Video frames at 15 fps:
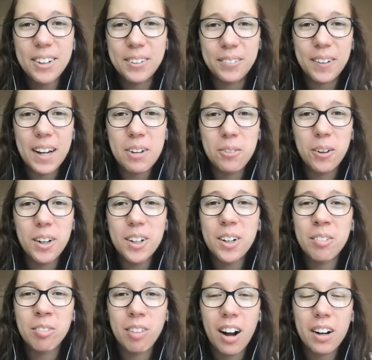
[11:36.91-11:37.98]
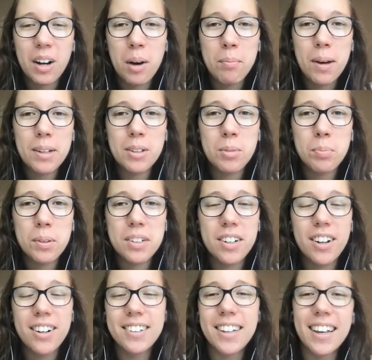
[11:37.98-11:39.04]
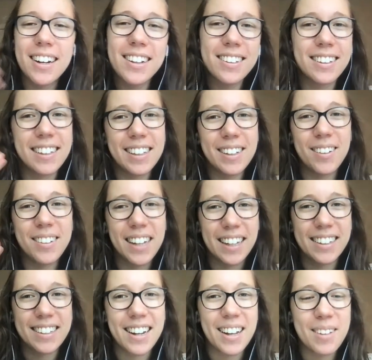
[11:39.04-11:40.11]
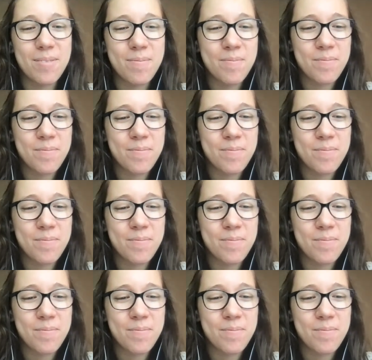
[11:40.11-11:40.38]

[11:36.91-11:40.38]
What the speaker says: Great work, rock on my superstars, and I'll see y'all next time.